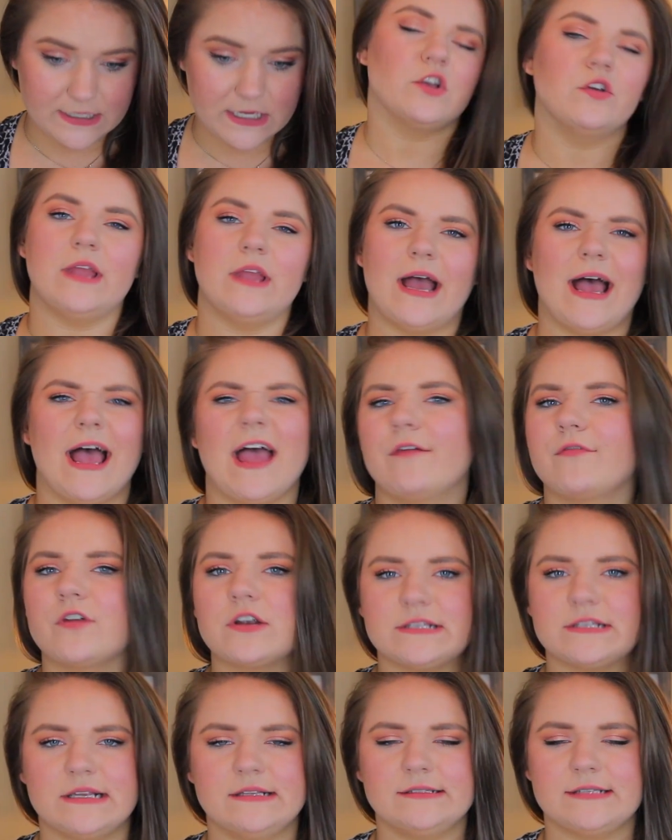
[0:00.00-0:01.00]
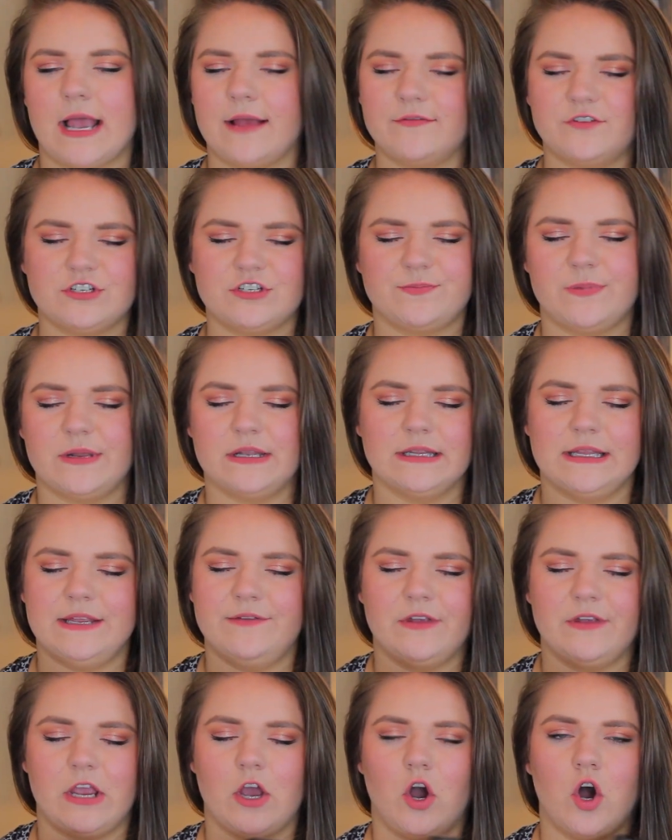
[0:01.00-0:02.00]
So yeah, ever since, I've just been
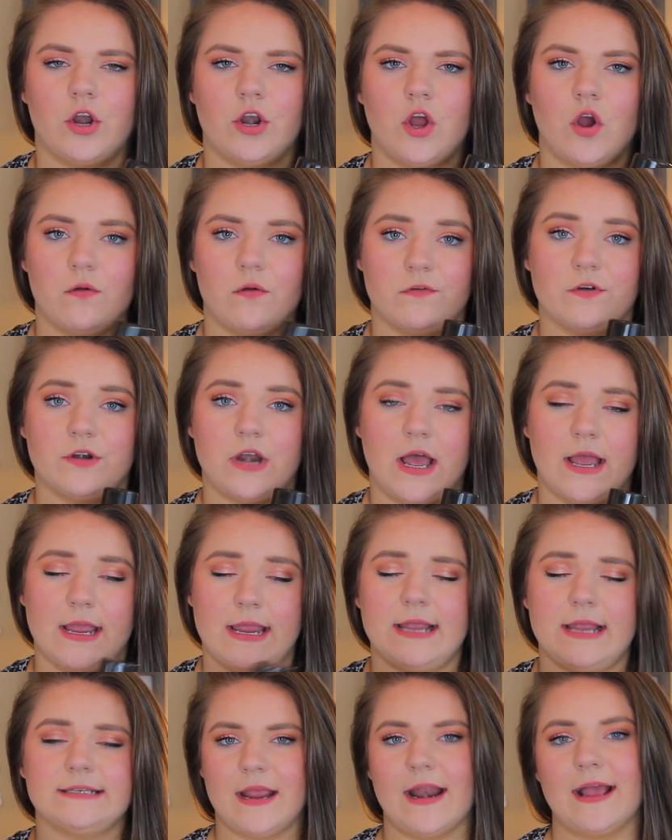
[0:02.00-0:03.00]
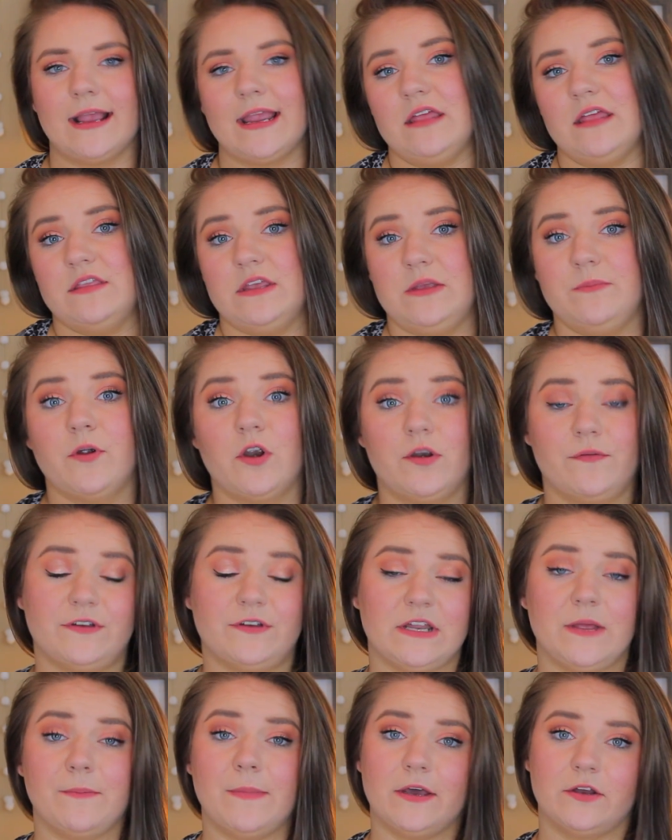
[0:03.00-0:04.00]
leaving it on overnight, and I get the
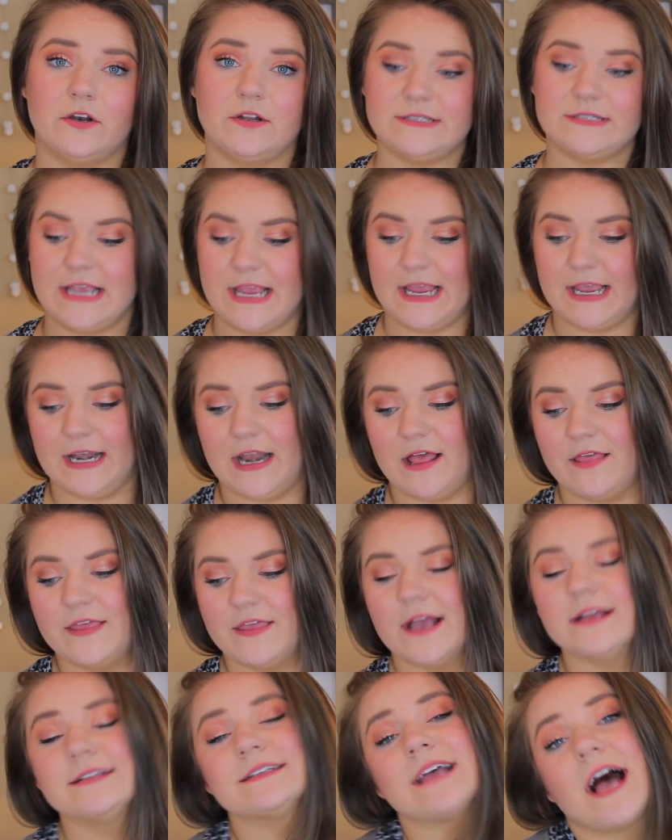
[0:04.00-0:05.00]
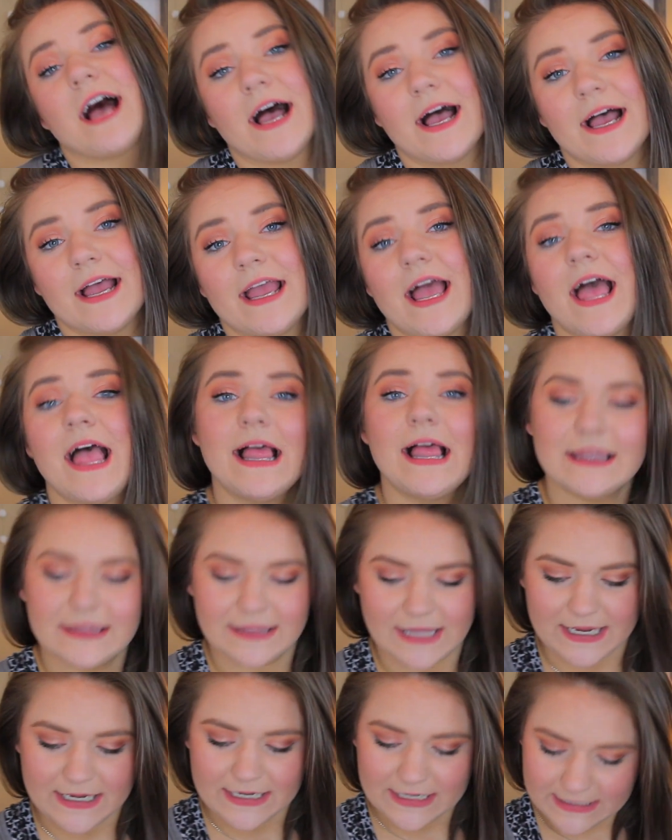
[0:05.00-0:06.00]
perfect amount of tan that I
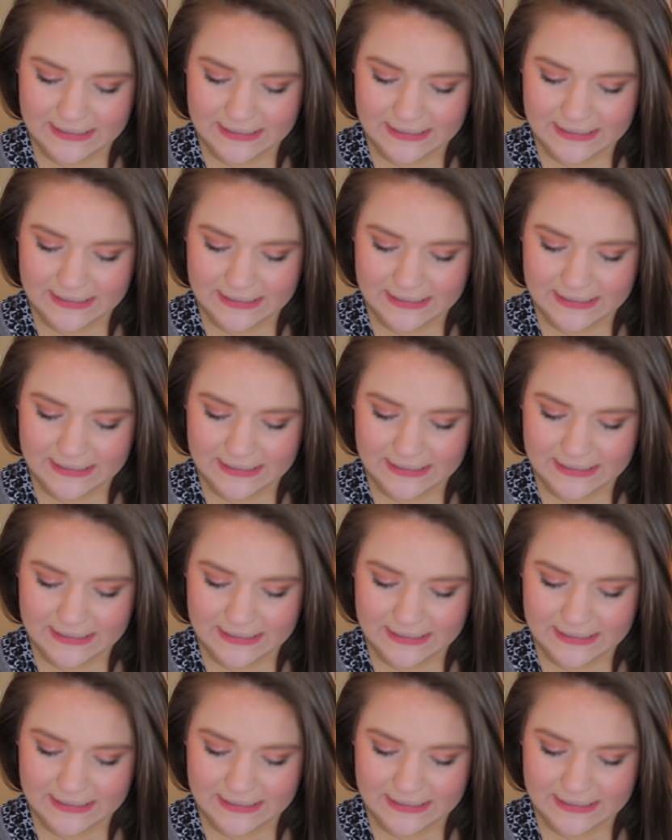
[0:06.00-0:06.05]
like.